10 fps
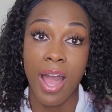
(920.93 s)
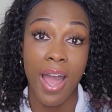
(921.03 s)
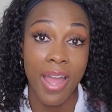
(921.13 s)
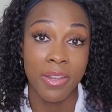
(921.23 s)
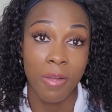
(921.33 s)

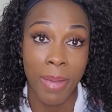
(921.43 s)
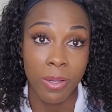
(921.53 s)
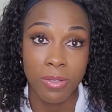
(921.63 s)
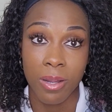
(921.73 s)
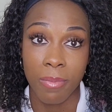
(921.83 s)
I know
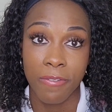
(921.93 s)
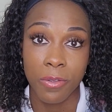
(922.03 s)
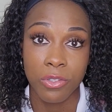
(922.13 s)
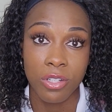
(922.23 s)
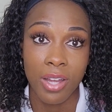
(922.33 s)
medals are in my
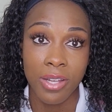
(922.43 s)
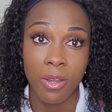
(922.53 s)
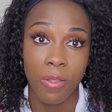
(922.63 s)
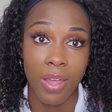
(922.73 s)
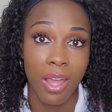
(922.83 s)
future. I
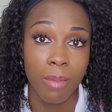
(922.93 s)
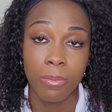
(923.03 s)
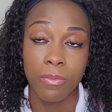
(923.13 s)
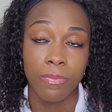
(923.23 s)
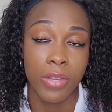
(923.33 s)
know that
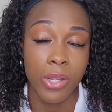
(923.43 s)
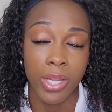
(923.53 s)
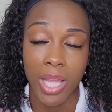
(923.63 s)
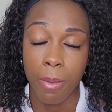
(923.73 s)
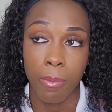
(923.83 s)
I'm
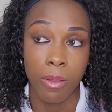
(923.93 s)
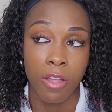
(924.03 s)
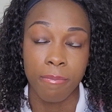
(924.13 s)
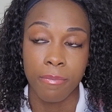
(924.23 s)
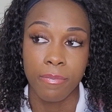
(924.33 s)
very capable
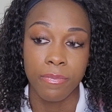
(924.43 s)
of